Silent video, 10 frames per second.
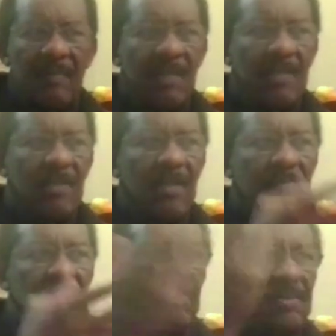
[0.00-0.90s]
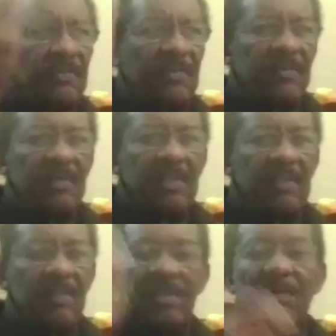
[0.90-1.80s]
And then upstairs was 50
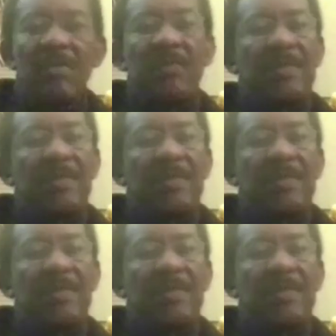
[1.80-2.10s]
cents, but we never